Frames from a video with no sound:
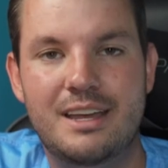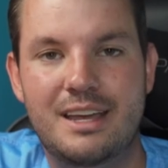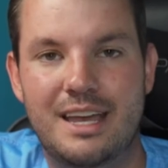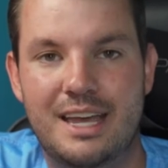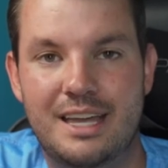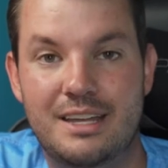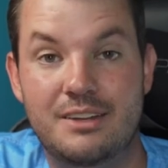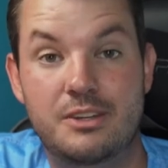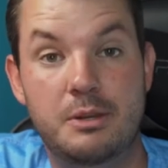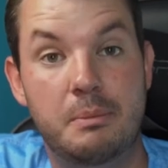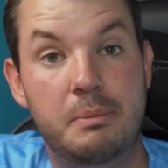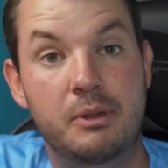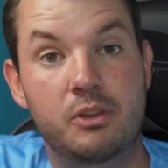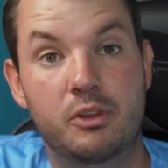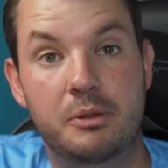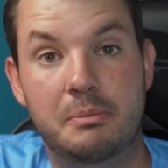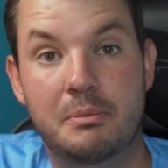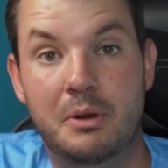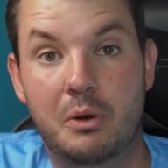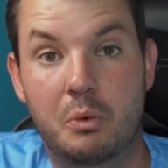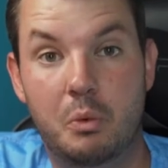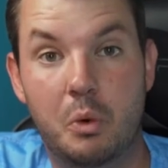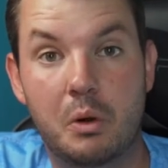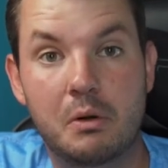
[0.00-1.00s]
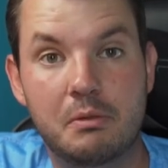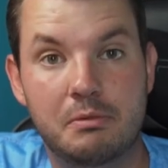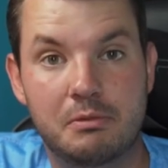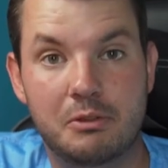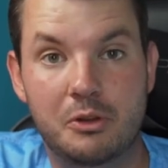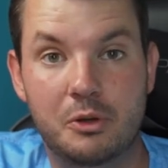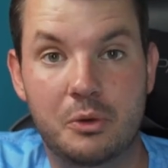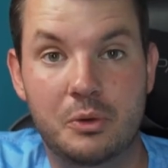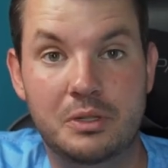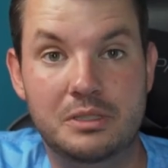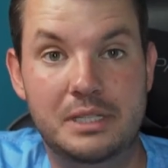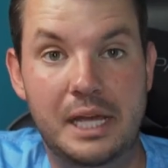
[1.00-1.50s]
And typically, my
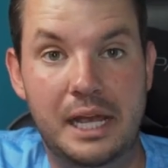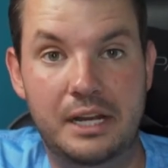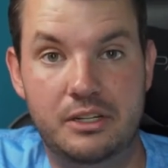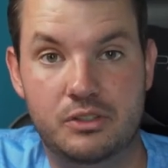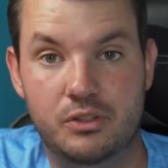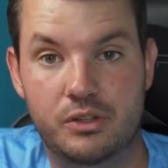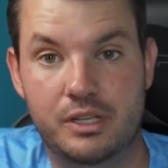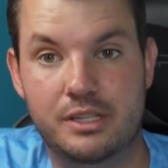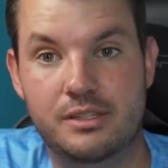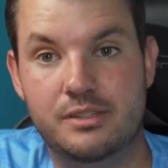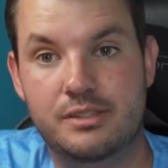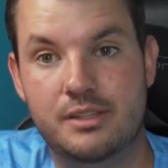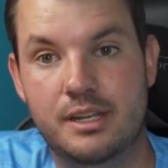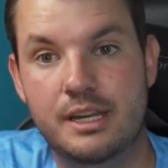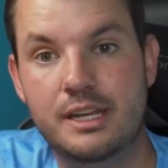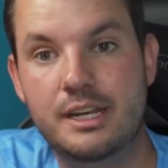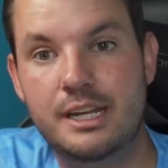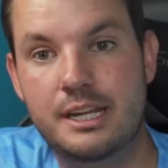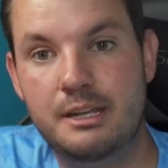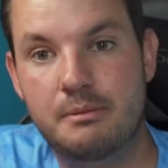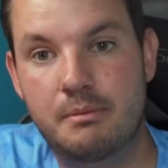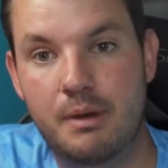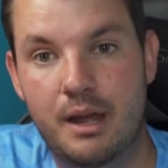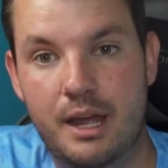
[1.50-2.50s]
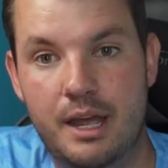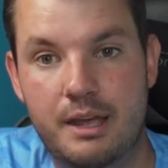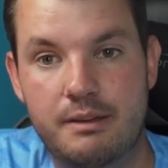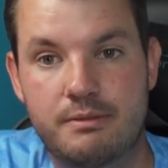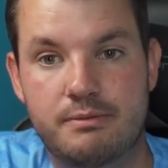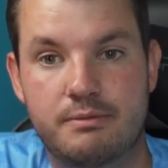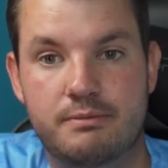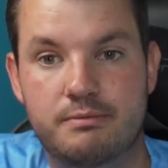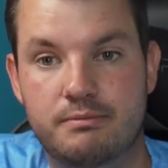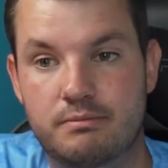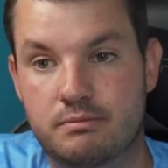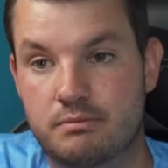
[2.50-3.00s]
workflow is actually sending my
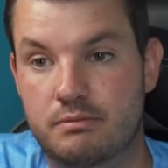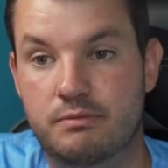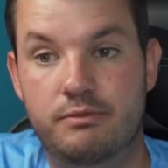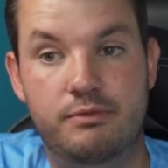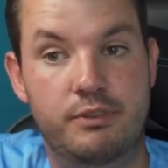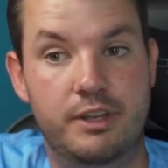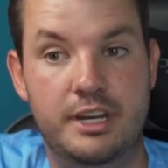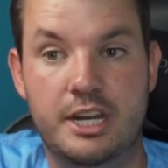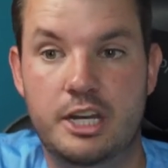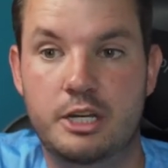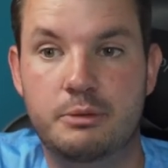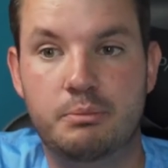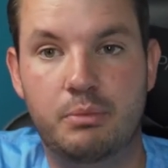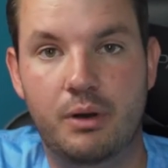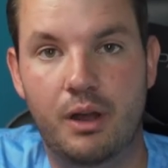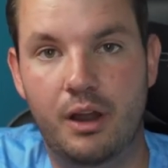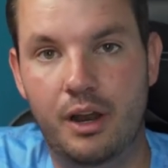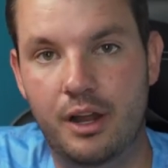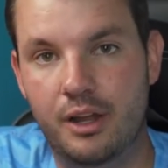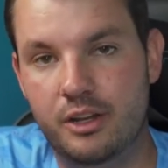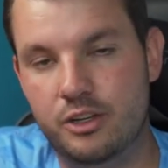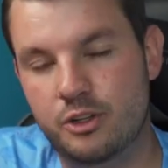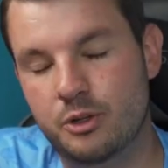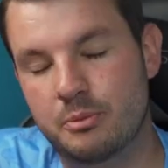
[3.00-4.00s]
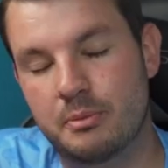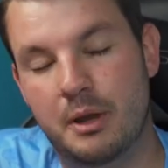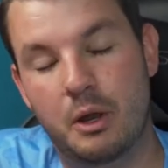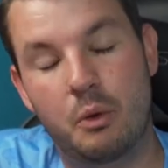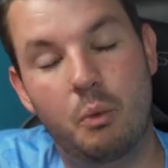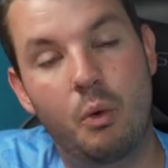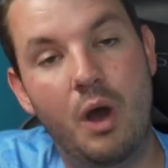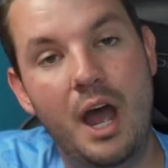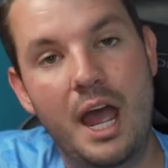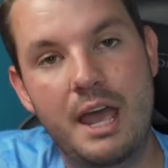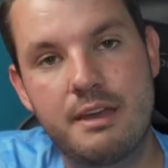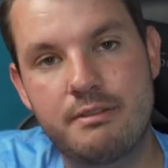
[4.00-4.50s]
finished product to my
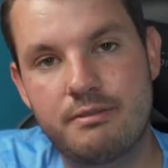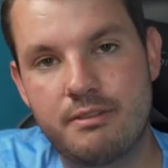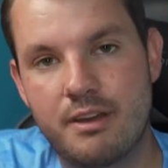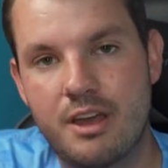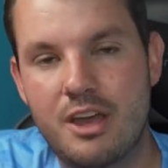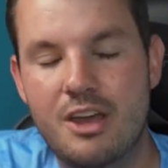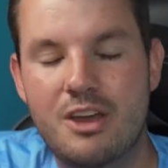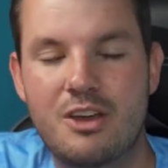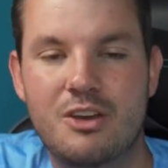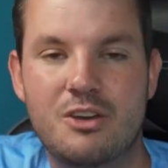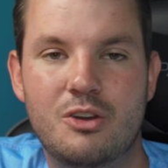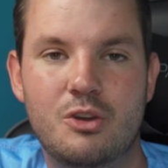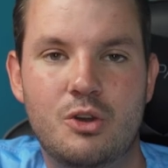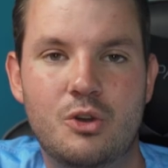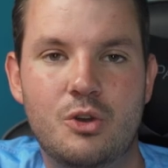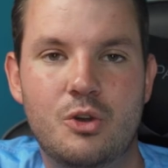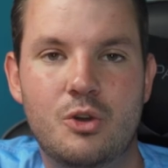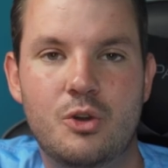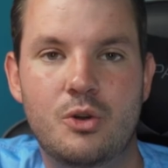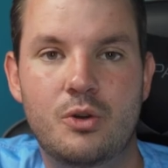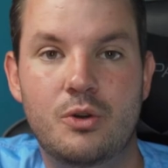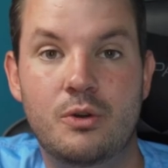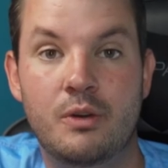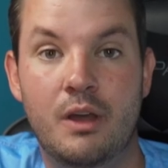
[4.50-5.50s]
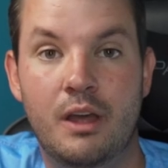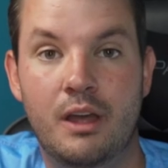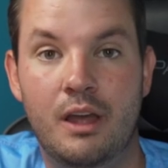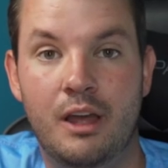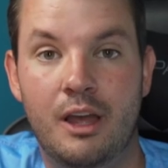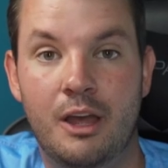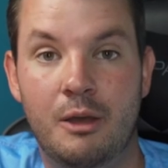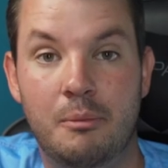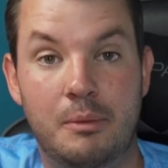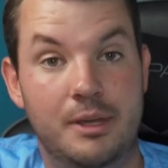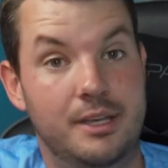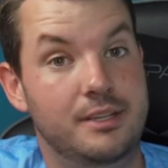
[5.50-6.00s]
wife who
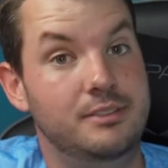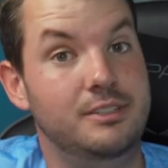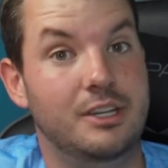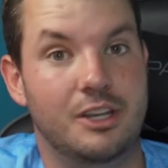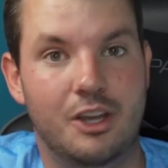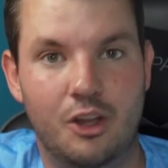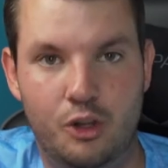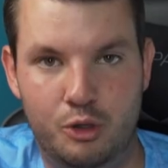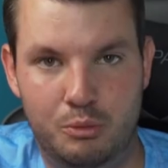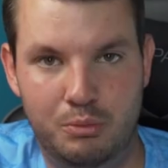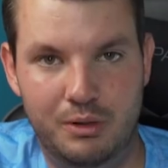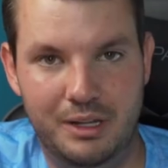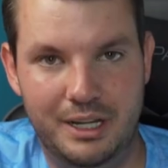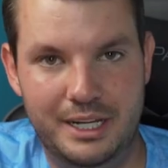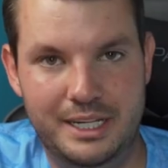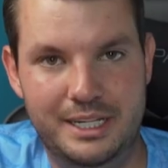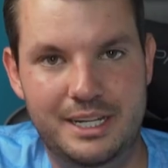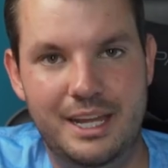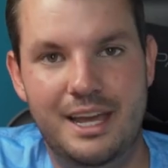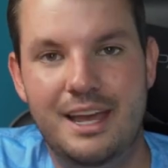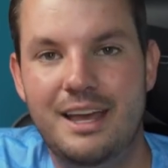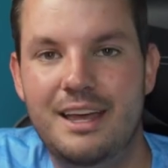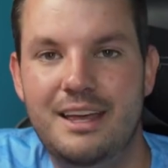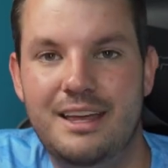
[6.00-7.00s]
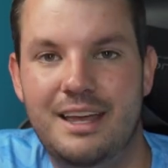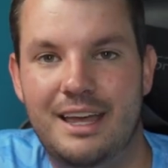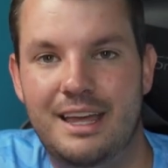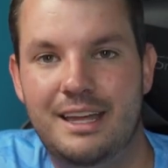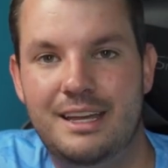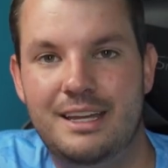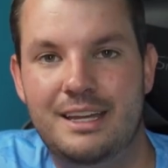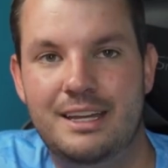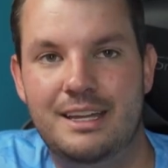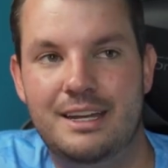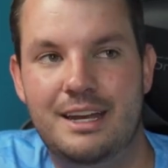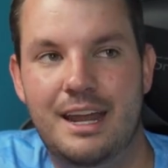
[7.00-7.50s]
um, not colorblind
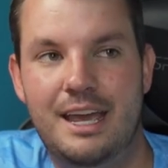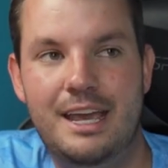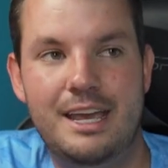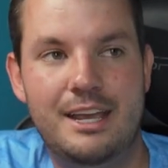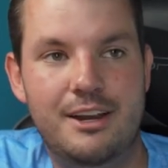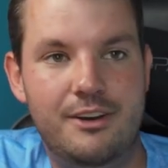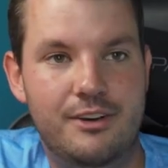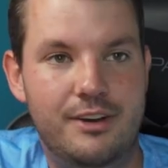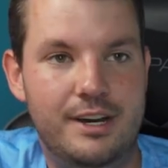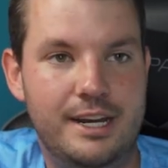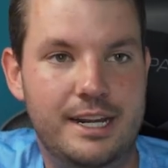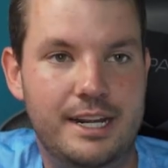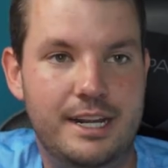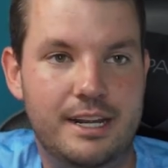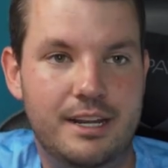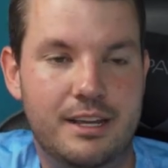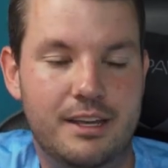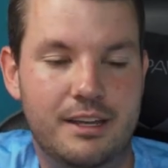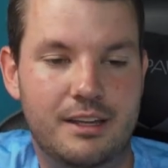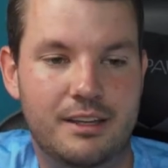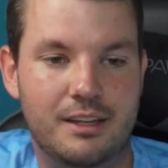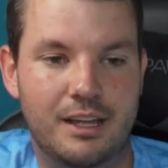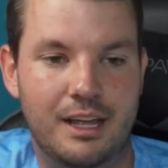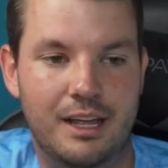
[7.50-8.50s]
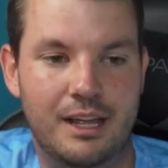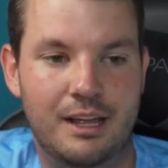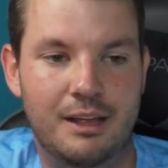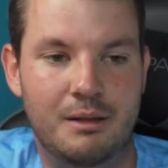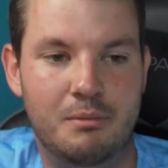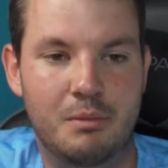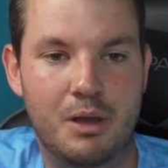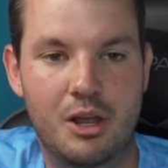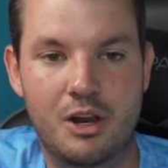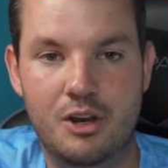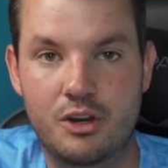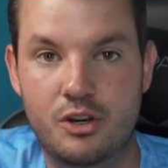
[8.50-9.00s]
and hearing
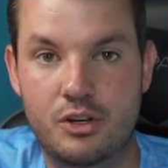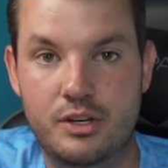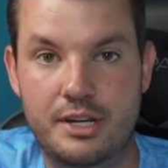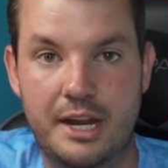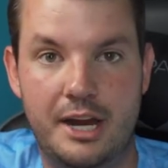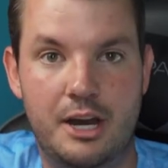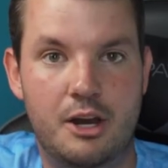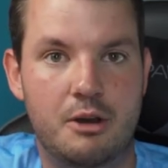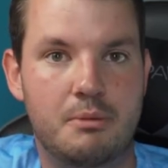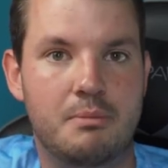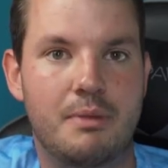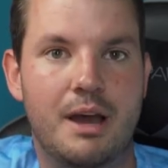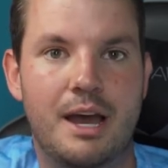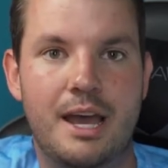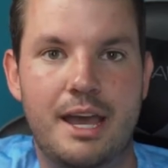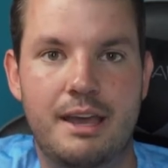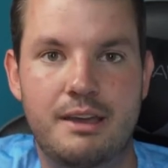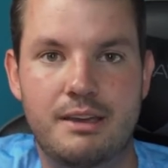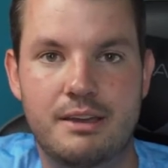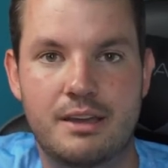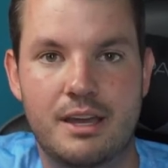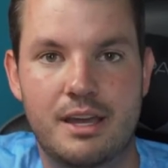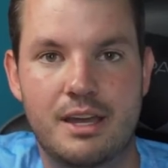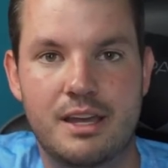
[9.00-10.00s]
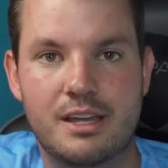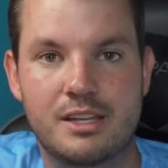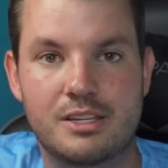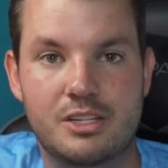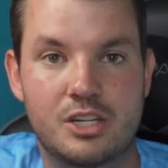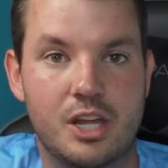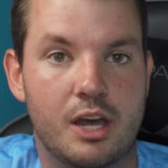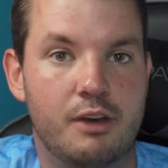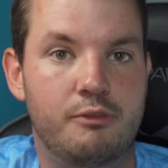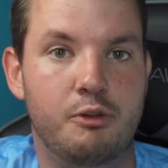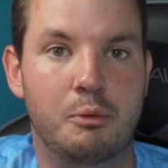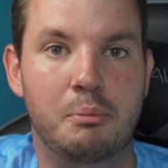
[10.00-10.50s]
um, her tear my
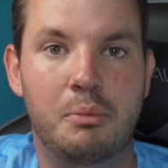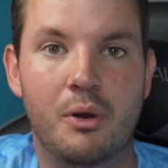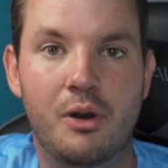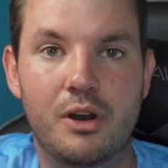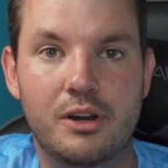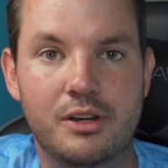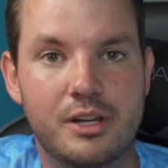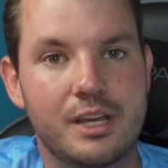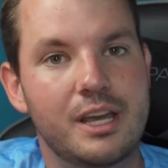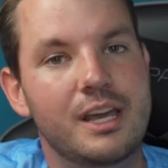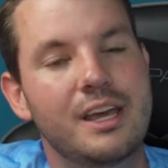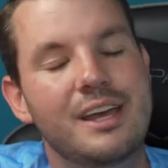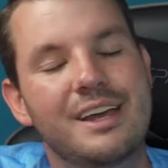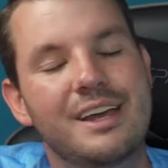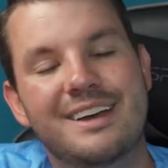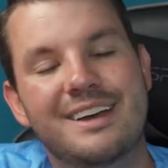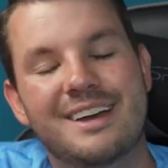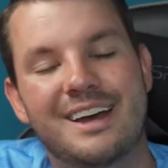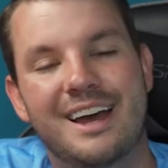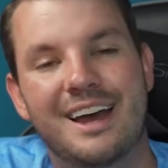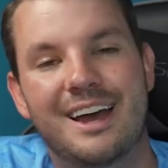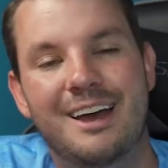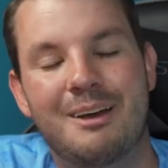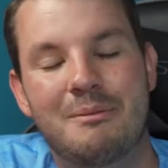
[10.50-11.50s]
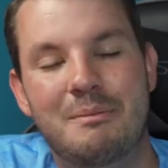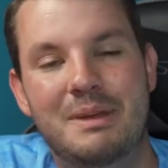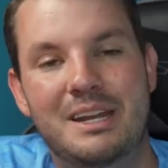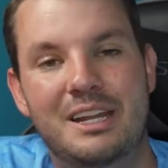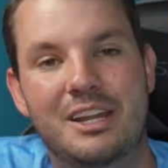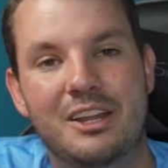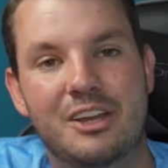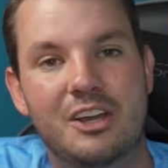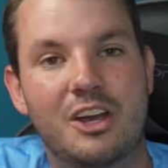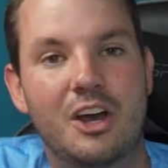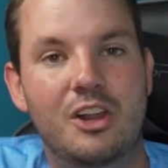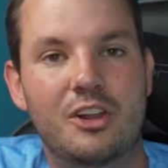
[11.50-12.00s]
stuff apart um, and
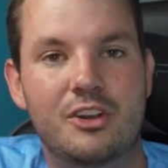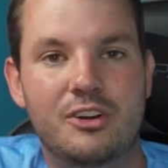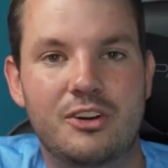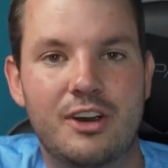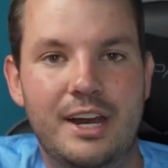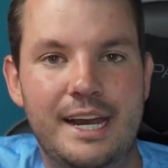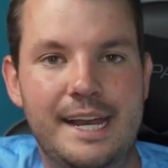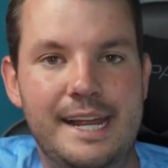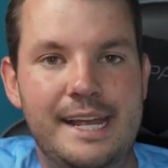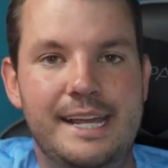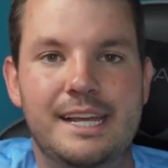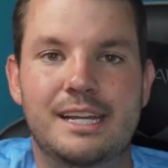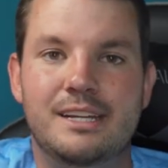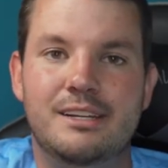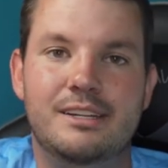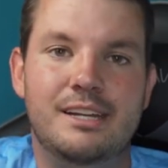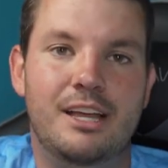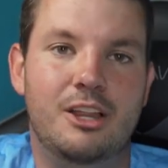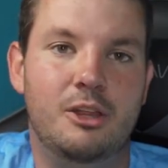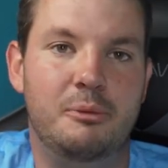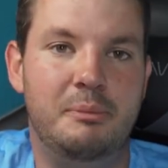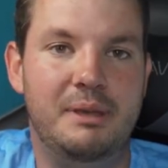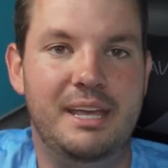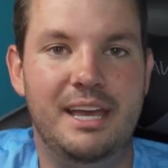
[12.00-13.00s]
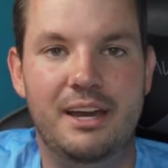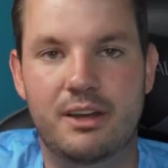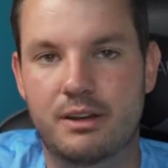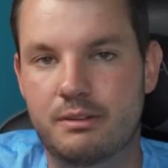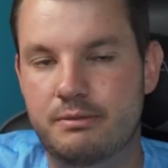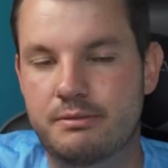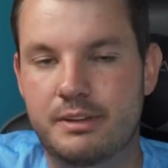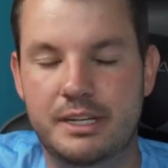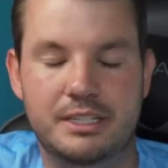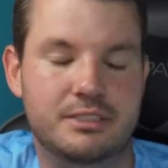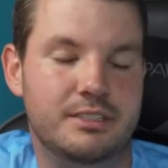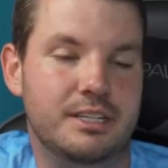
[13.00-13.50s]
the color grading and telling me how to
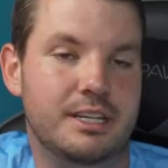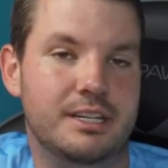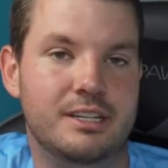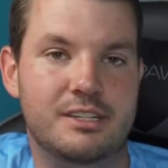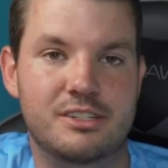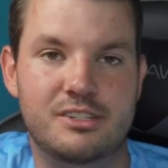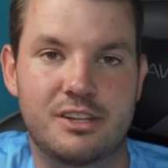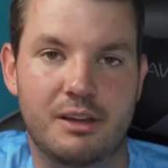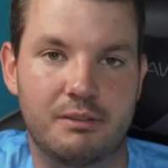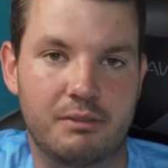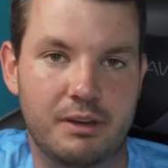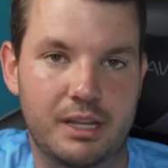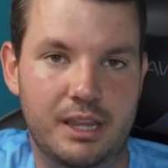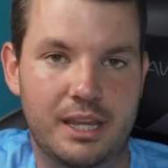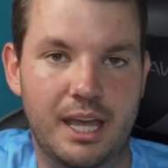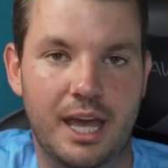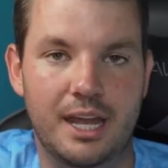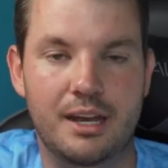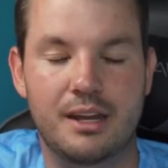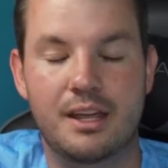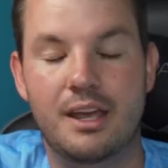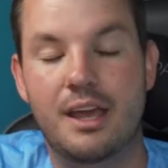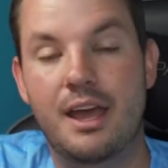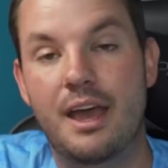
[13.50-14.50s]
fix it and stuff like that.